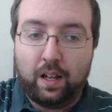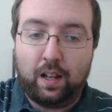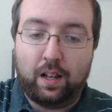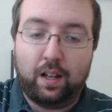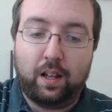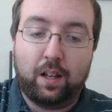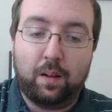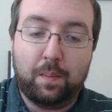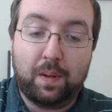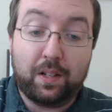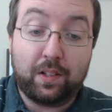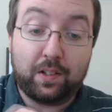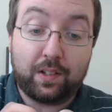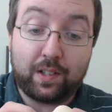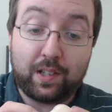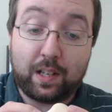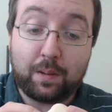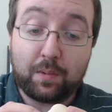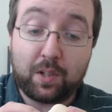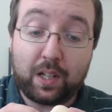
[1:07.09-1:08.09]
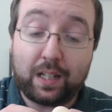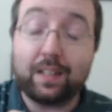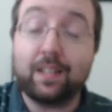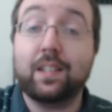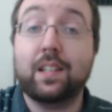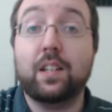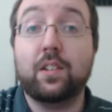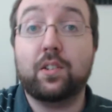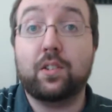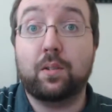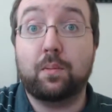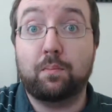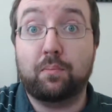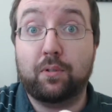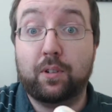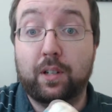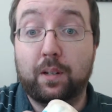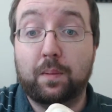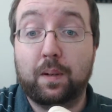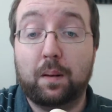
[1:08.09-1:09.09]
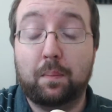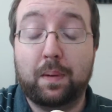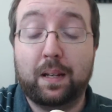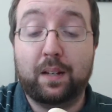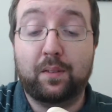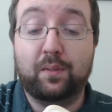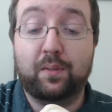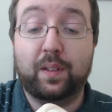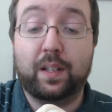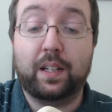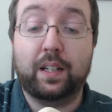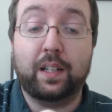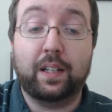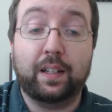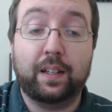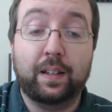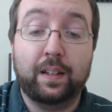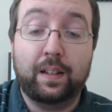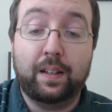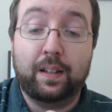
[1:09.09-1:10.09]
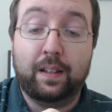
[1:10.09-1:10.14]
It seems like a decent, pretty well made figure.